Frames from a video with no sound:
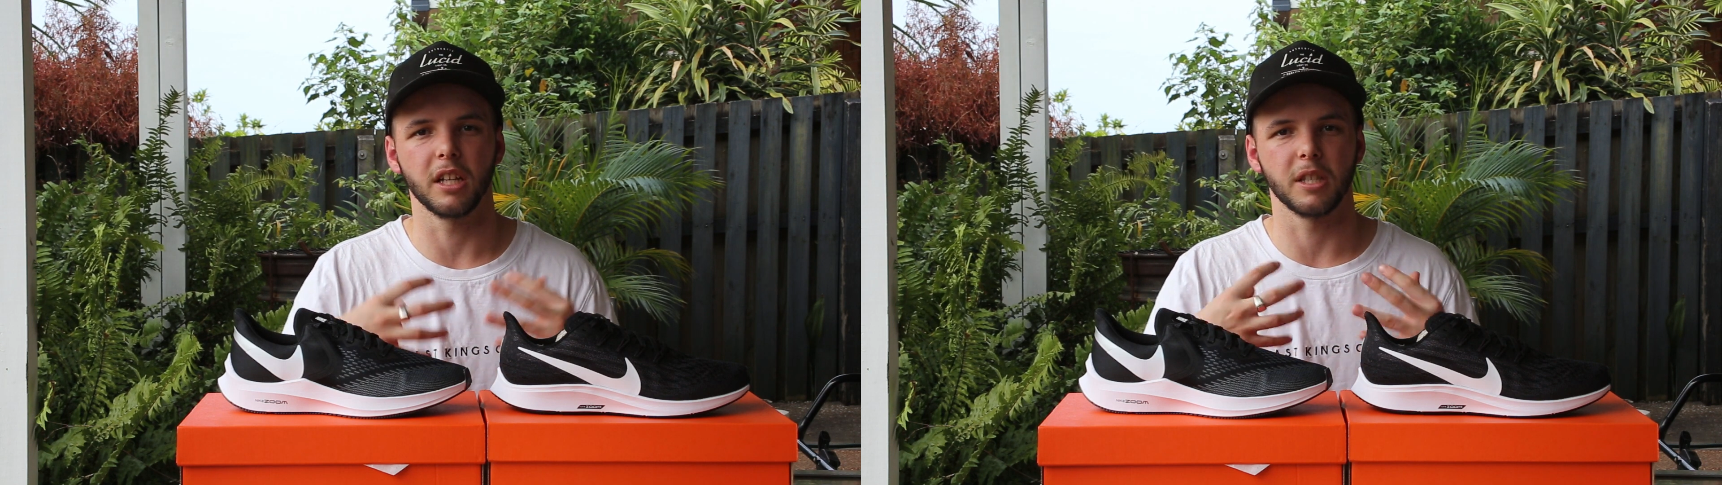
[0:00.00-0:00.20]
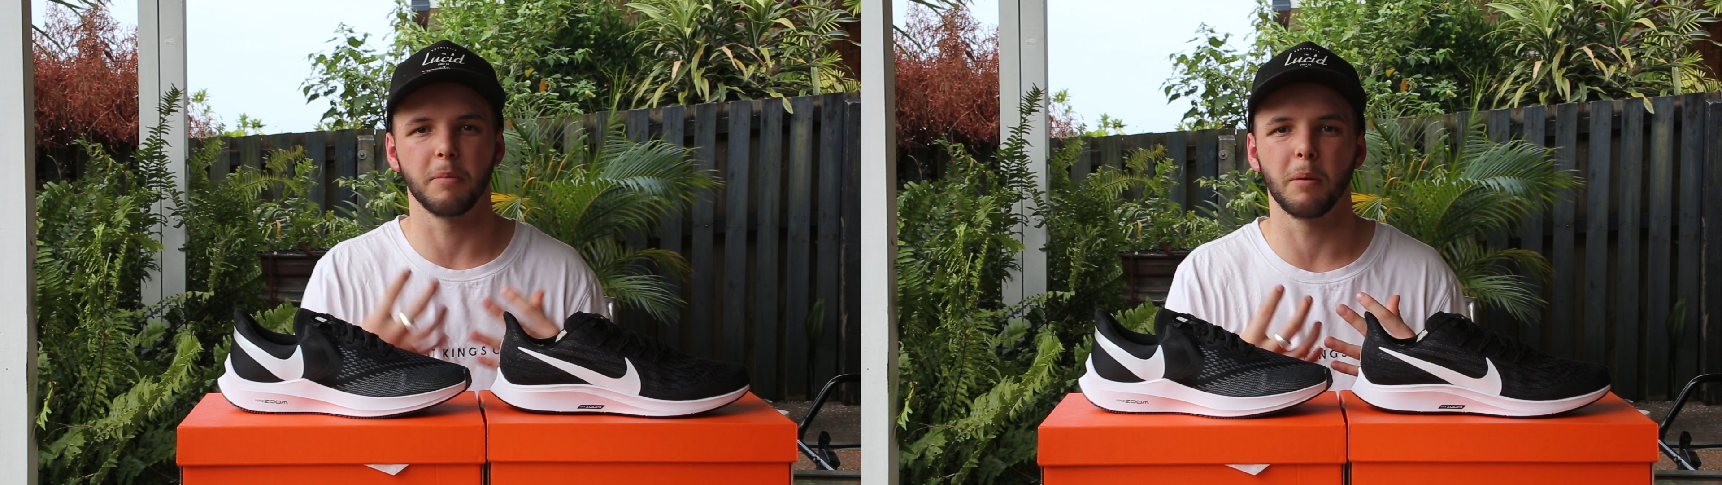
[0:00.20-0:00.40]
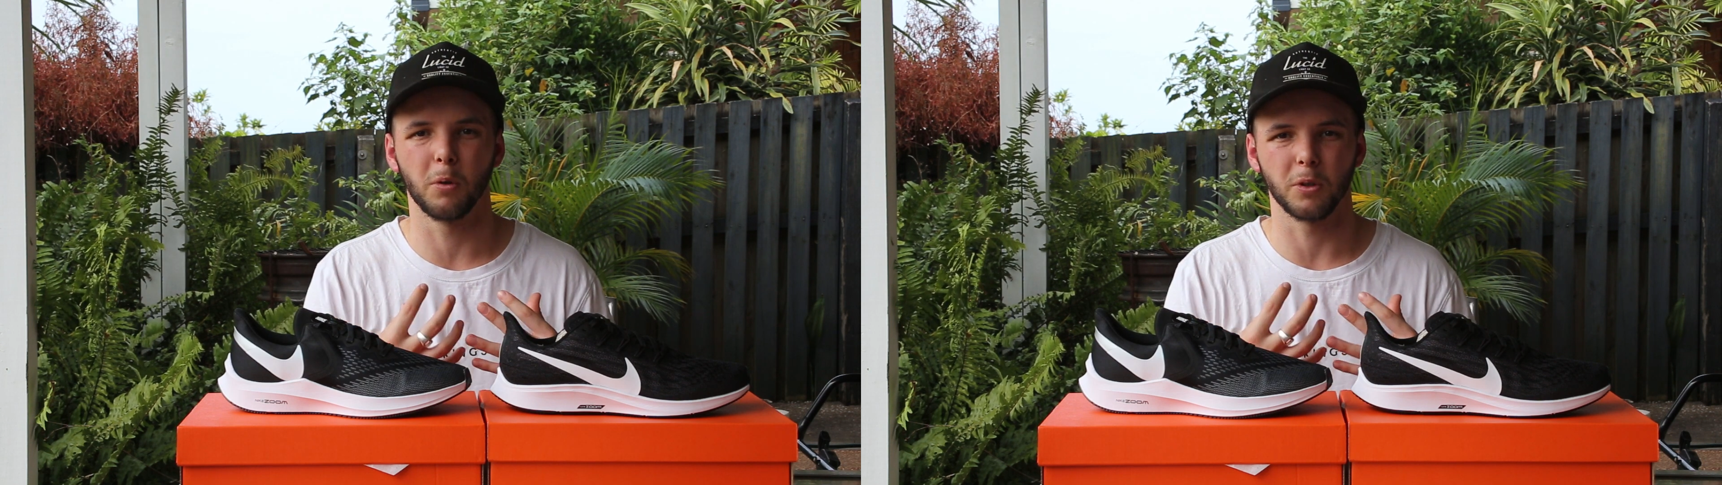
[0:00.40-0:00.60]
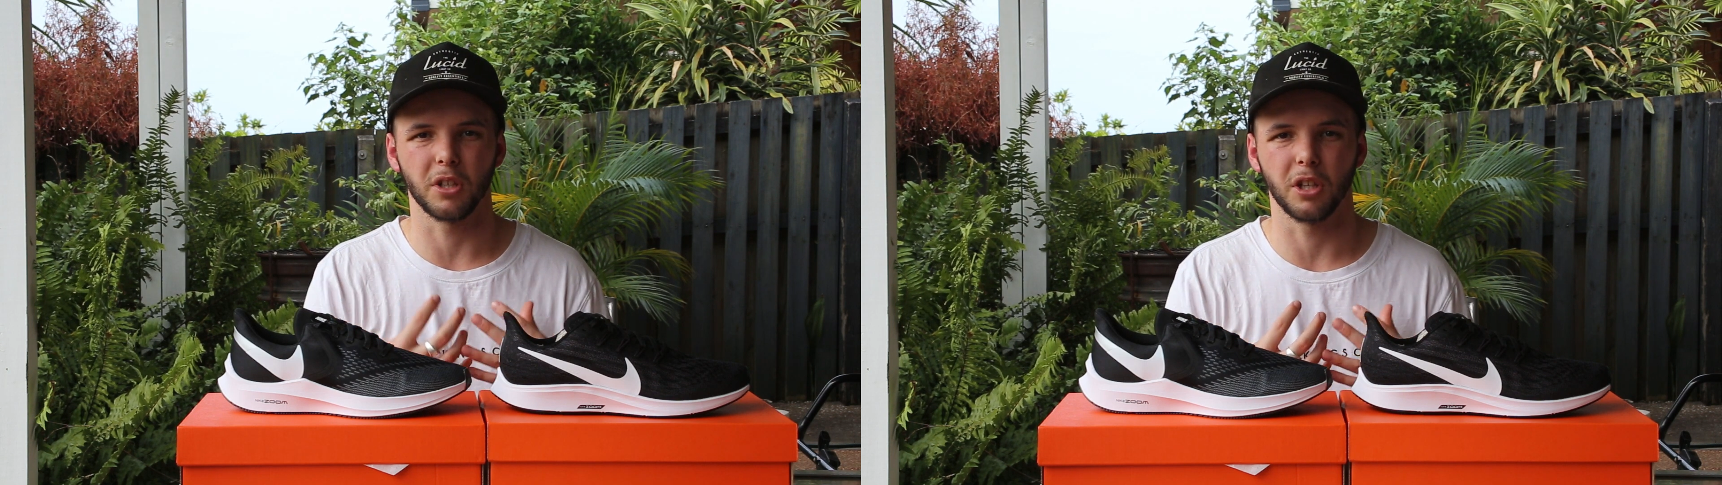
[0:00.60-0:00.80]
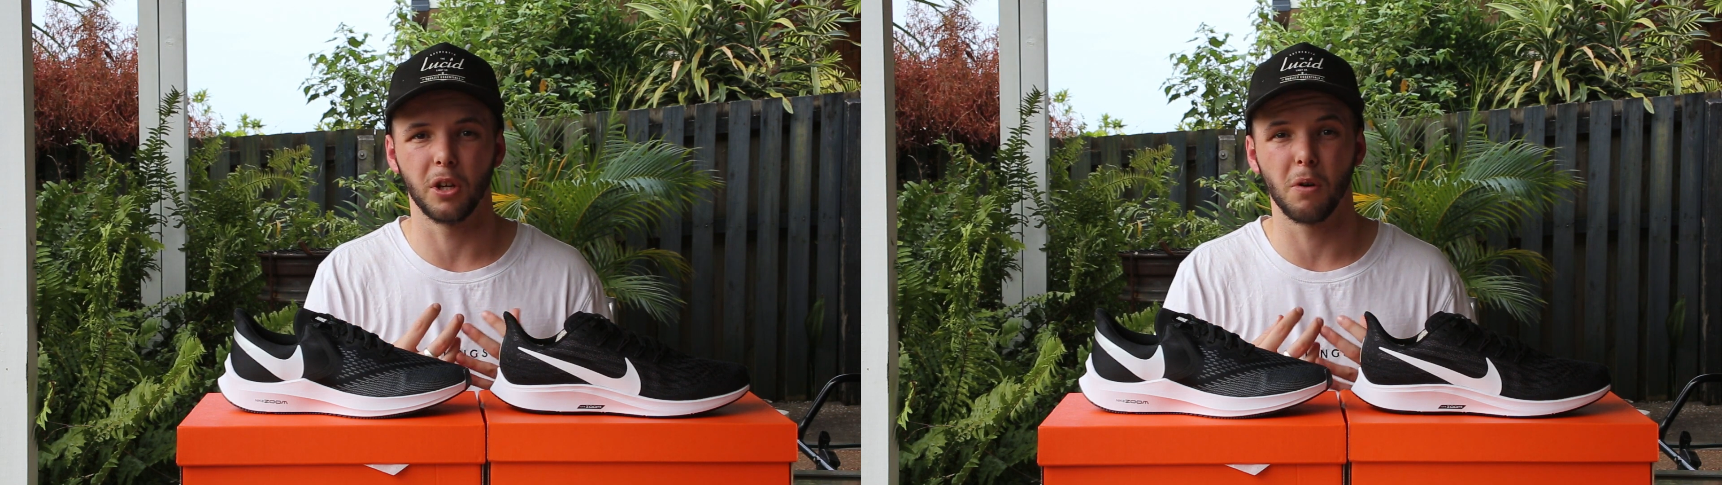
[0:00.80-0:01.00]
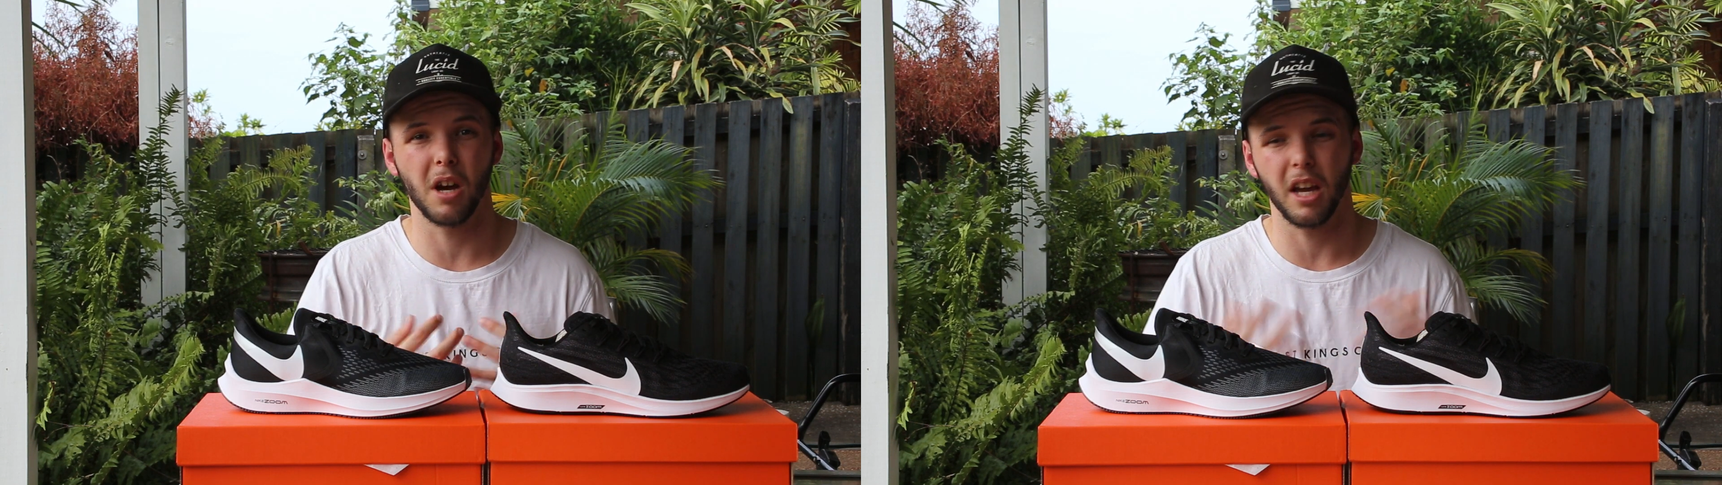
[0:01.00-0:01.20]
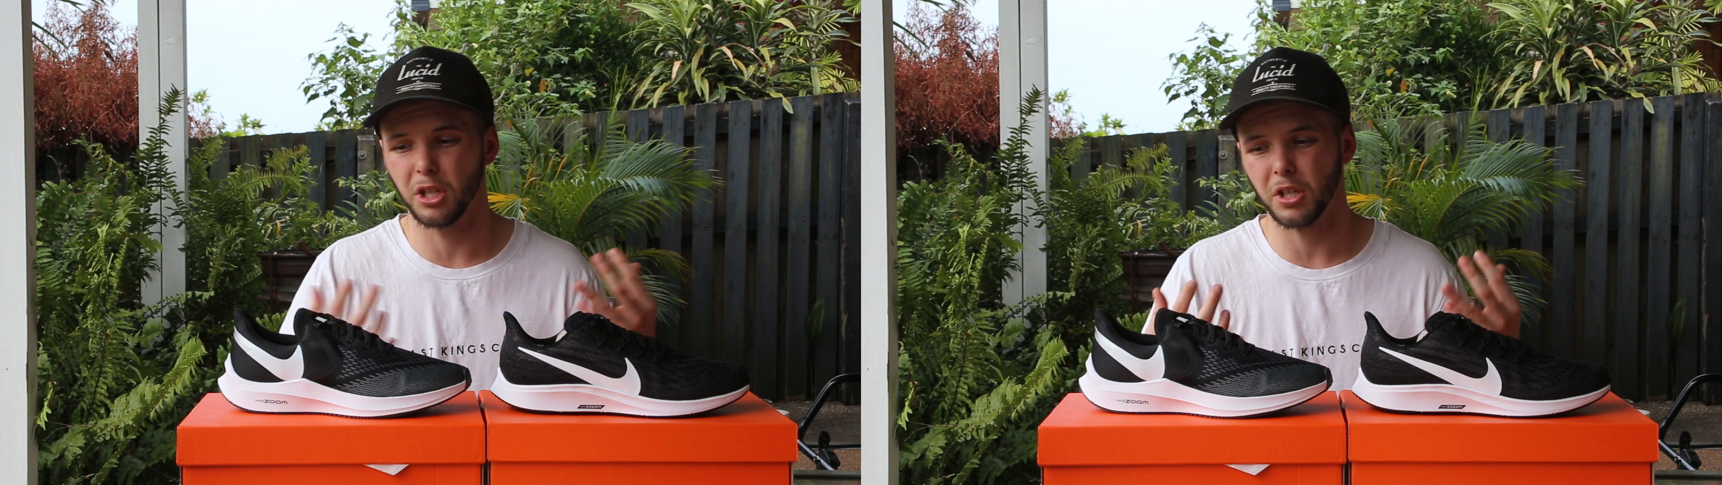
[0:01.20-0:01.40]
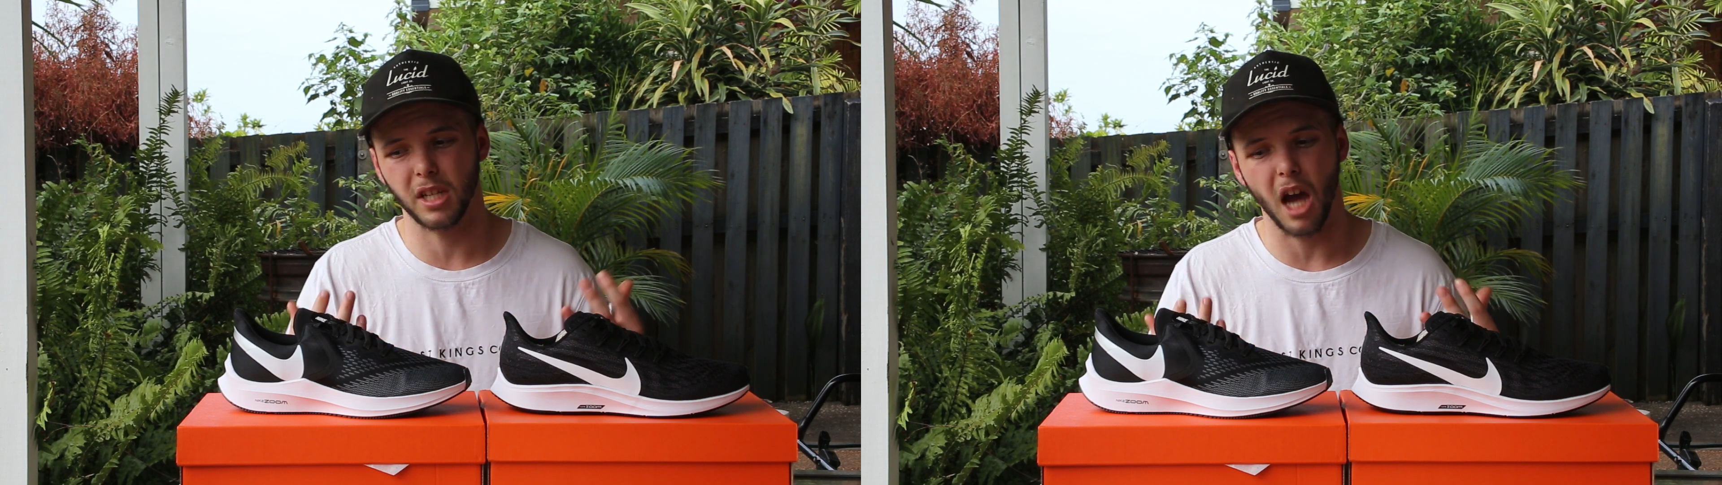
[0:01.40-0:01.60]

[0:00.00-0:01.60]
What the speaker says: It's a bit more secure and just